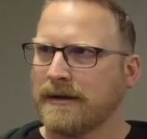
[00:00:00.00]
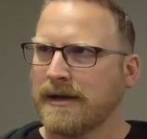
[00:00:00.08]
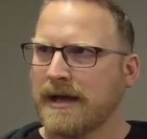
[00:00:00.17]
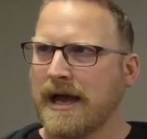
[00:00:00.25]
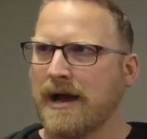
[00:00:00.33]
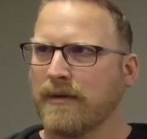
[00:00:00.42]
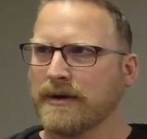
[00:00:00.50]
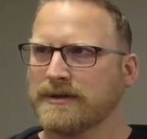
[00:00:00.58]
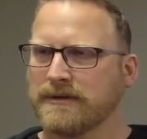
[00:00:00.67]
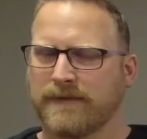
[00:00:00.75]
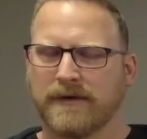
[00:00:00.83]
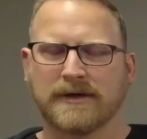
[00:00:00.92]
How we
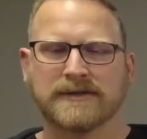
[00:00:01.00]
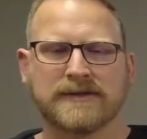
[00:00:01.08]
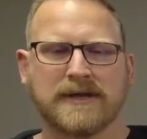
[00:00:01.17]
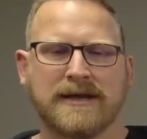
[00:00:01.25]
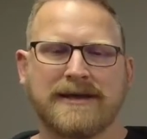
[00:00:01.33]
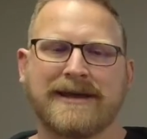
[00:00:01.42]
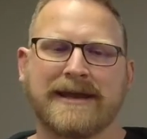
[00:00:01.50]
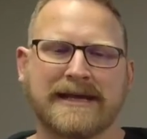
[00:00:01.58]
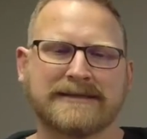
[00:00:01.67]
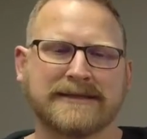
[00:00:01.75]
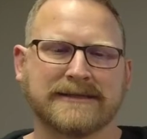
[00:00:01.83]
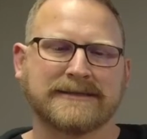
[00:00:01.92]
should feel, because in
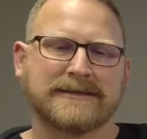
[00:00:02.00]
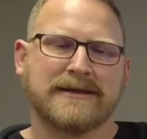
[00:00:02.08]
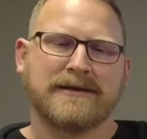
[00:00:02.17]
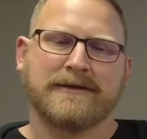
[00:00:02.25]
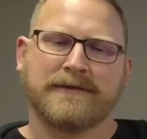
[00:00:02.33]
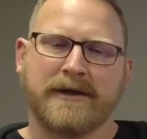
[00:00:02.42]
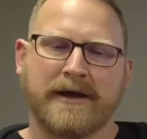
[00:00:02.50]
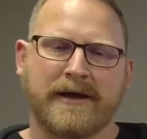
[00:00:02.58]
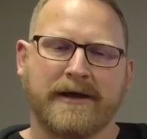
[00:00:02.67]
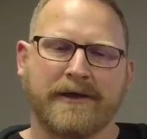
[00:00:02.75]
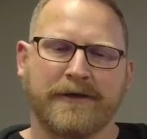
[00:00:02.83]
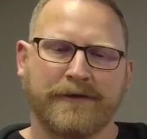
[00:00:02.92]
essence,
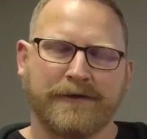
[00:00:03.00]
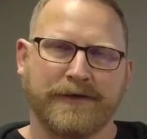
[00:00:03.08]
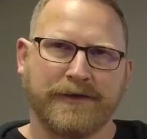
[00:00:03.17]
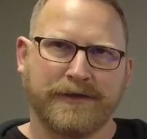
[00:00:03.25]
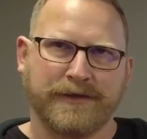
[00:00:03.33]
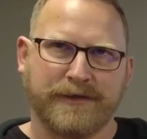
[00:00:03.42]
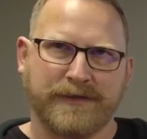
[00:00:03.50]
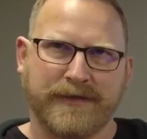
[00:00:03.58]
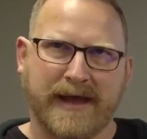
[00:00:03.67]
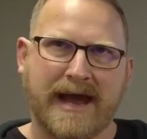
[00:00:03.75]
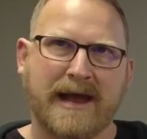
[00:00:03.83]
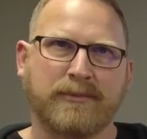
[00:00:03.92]
the
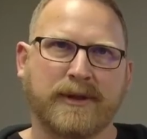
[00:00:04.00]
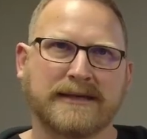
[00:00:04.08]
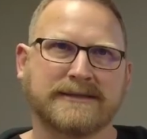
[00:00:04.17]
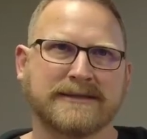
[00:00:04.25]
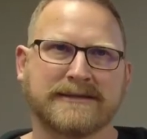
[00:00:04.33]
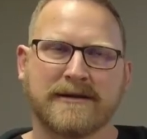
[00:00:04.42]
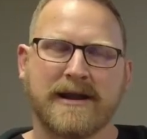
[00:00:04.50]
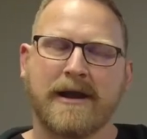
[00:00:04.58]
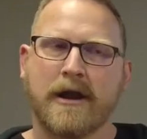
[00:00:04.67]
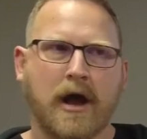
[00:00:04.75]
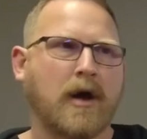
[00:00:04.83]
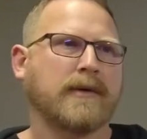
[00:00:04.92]
high places are
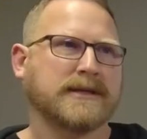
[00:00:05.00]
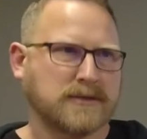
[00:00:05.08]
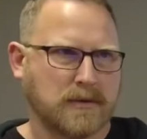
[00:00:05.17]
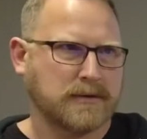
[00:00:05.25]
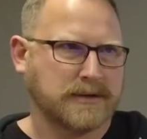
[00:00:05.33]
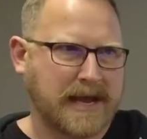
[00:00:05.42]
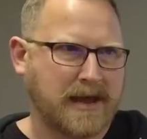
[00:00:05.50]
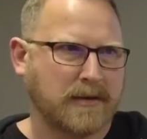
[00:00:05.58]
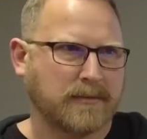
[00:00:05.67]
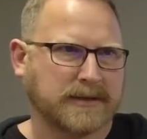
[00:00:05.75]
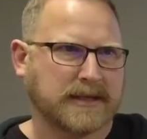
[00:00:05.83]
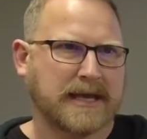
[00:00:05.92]
not always torn
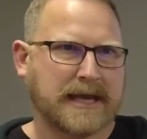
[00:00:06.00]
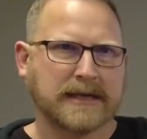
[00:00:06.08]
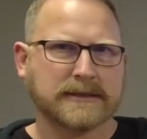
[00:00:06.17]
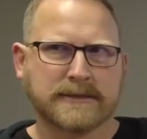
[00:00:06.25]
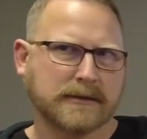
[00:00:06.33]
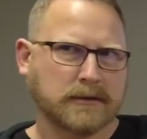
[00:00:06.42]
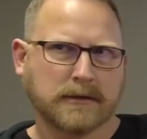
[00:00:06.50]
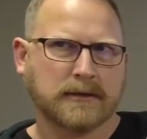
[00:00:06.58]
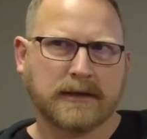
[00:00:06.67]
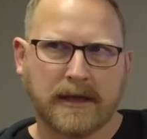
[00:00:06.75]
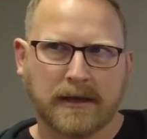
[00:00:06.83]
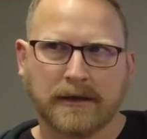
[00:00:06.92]
down, but the king is still a
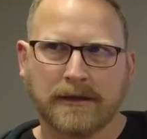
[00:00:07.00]
good king.